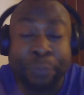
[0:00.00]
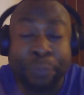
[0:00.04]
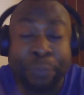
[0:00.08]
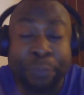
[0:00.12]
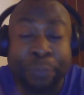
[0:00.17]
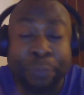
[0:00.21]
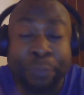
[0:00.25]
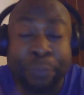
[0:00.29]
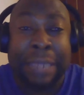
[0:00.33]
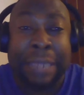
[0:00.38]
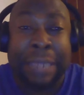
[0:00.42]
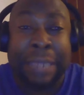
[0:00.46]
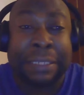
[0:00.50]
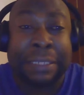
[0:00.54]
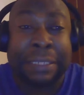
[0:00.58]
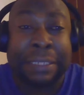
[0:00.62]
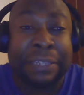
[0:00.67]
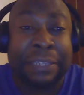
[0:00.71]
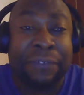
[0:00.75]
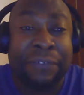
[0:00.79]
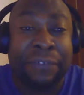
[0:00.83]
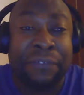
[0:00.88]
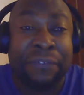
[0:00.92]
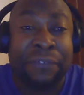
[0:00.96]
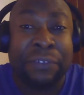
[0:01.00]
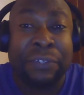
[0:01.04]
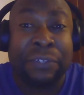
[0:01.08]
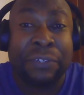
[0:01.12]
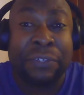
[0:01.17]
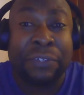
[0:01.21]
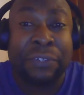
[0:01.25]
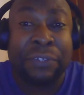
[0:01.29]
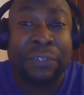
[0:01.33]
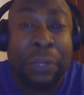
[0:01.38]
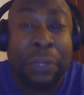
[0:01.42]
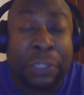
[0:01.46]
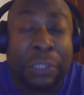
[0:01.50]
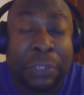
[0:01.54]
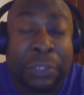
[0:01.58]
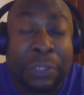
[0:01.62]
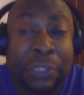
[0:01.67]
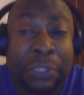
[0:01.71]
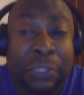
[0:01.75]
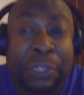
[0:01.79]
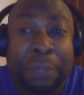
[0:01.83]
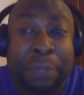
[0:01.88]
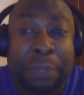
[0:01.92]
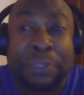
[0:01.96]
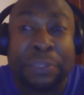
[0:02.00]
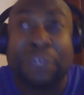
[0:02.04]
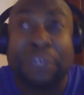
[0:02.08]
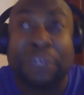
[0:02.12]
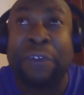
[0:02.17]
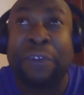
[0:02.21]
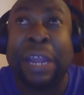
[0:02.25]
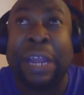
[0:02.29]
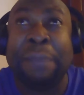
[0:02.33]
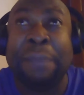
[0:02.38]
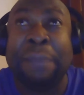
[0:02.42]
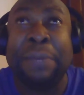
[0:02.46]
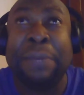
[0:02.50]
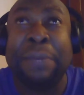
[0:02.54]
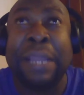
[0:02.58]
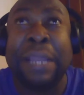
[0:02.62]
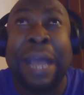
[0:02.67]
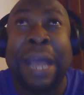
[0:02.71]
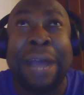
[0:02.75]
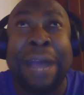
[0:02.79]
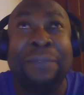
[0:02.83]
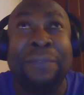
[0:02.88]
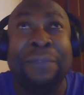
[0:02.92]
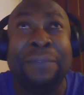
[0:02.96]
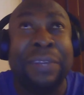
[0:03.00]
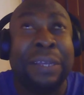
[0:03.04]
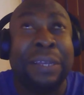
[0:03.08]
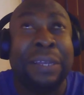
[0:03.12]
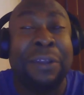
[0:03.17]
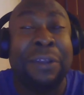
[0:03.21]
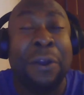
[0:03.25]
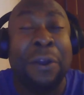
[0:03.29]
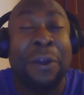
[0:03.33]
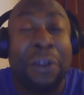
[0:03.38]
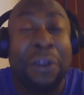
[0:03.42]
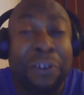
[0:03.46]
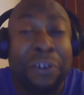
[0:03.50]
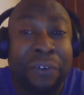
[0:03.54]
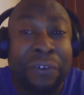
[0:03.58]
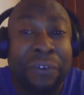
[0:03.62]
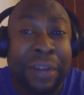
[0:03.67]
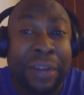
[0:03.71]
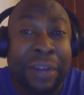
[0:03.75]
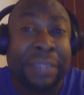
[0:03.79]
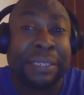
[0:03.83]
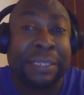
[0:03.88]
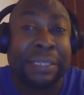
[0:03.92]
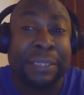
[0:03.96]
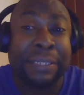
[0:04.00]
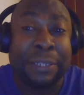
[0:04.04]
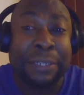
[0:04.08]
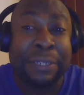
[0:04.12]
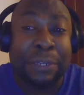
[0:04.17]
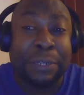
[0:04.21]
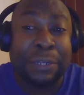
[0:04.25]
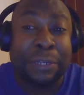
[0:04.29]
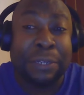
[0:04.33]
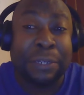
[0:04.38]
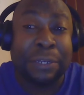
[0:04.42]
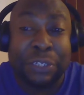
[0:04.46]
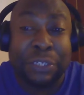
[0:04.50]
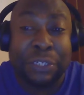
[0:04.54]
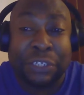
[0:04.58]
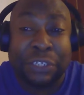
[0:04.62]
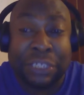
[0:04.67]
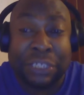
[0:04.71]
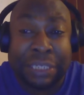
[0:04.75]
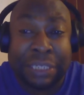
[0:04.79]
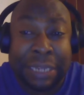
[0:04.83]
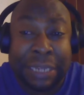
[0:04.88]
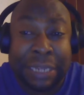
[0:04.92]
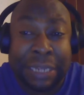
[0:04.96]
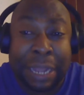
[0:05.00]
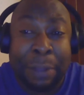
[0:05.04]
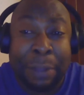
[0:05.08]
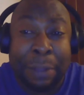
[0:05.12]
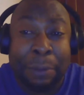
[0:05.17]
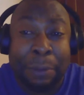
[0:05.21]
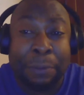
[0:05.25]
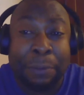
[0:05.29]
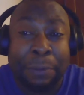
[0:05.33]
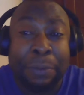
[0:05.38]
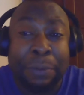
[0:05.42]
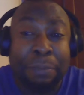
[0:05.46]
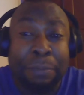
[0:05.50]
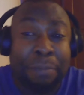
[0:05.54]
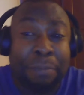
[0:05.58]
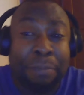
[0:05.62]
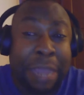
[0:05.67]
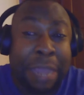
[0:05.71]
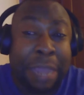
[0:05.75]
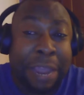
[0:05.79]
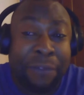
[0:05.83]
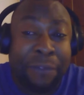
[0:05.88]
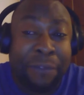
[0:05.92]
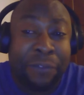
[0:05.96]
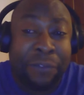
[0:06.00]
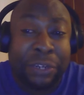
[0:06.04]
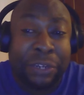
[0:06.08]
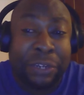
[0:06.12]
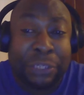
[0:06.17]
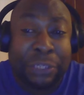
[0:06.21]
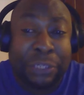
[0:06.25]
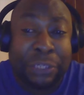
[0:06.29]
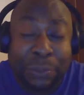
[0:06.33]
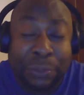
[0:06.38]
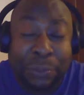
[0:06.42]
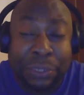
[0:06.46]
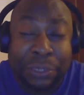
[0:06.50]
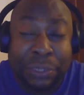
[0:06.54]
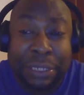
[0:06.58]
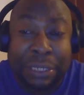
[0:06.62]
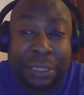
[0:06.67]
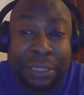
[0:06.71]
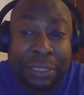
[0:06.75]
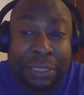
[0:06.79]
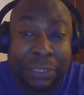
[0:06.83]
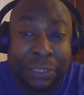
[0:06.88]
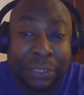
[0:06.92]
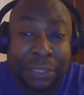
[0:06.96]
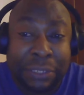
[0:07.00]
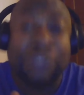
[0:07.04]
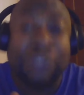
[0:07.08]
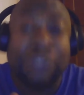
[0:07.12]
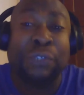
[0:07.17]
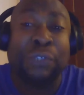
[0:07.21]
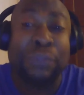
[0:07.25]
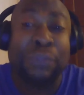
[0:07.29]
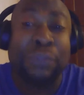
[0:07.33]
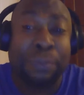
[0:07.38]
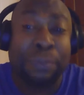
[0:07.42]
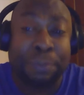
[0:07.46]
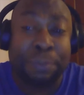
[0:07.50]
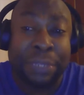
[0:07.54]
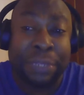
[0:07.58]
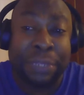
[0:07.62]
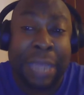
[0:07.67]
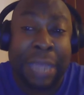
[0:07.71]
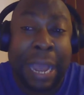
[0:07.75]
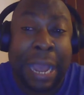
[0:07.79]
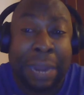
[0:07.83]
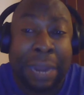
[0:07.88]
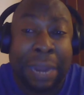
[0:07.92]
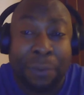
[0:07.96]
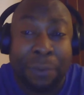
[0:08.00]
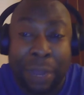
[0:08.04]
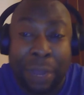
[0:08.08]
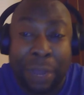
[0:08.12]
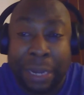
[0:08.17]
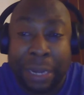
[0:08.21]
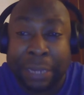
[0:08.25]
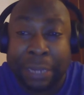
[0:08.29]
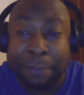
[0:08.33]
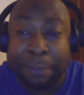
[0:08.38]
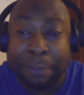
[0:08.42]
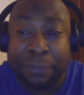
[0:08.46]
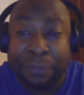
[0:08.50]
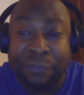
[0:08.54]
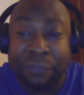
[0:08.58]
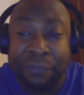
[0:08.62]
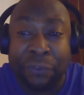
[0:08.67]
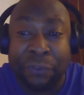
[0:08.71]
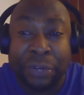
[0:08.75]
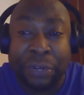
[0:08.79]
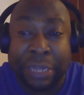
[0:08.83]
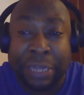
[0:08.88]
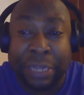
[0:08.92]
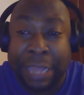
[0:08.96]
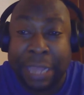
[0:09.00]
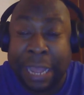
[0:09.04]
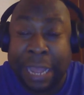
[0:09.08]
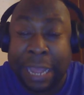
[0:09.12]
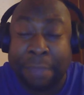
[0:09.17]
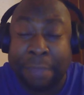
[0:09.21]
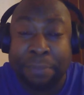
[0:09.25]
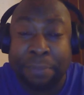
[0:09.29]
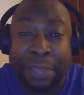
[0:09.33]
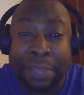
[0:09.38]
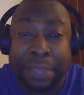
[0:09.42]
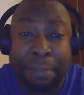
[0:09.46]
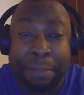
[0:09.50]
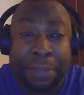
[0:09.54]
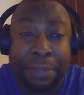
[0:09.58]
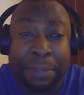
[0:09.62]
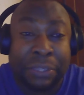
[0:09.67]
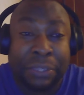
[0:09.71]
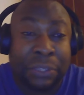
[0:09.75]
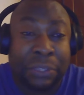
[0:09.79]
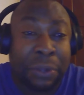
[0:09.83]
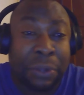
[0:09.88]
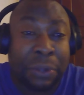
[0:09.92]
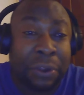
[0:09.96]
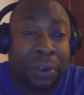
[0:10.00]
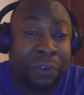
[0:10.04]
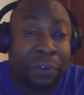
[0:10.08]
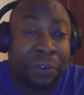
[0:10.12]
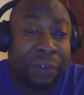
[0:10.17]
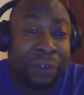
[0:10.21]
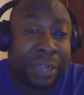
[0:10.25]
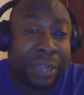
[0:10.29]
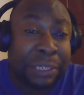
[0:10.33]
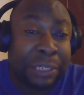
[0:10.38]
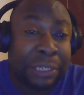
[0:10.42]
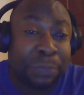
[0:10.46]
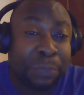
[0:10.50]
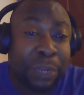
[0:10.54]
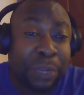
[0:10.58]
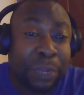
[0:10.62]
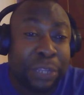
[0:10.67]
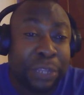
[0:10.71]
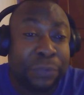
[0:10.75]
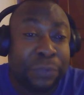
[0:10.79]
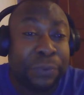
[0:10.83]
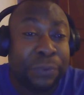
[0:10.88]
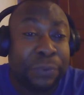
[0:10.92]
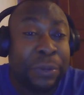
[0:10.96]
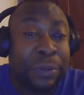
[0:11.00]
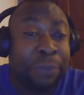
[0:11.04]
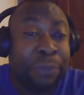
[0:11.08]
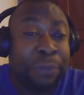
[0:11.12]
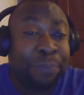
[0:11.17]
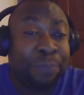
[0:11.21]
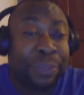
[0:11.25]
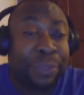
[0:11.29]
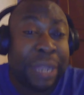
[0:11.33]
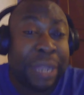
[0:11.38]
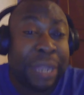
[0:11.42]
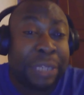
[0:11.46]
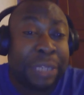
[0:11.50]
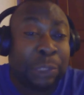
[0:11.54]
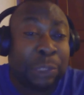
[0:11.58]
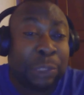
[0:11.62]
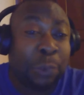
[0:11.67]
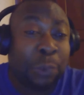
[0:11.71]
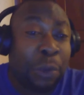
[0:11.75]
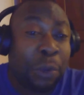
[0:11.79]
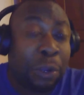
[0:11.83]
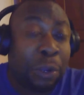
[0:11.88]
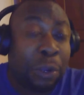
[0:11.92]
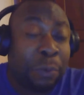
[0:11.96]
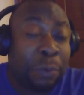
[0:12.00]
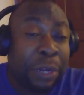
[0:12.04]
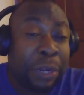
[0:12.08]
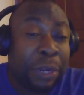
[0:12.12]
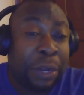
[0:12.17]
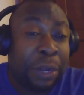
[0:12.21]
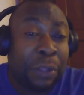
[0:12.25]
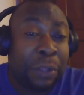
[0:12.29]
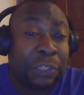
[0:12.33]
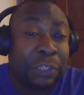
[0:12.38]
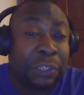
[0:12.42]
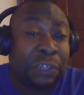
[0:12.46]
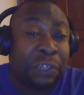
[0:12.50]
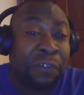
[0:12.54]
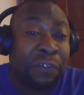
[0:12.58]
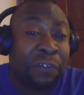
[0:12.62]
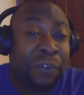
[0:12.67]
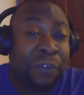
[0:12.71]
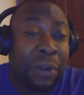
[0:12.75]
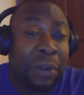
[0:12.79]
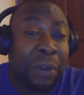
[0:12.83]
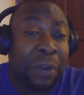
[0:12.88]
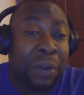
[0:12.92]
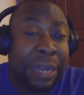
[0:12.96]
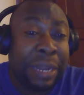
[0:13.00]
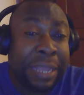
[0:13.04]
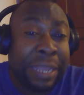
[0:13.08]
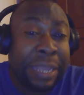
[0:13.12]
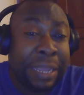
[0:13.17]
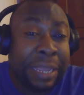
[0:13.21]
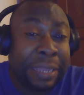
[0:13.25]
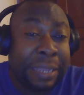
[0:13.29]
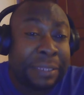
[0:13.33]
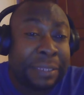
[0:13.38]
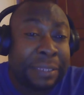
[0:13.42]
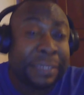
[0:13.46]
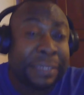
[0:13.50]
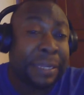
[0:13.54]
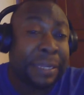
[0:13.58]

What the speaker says: As if you also subscribe, they have the Congress, which is now every 2 years. It should be annually before the IBMS Congress, where you network with lots of colleagues,